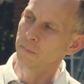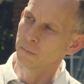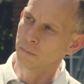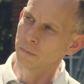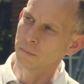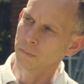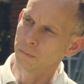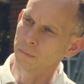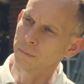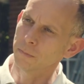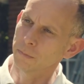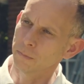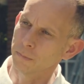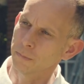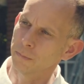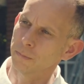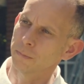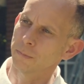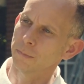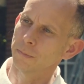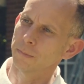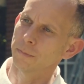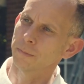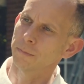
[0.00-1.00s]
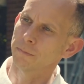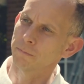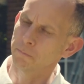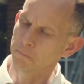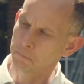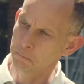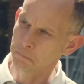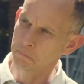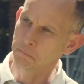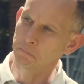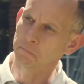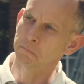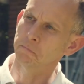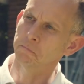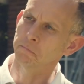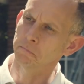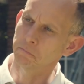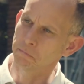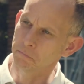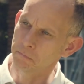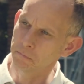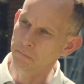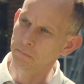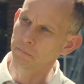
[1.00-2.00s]
when there is so much that is changing
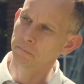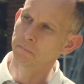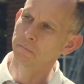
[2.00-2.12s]
around. I think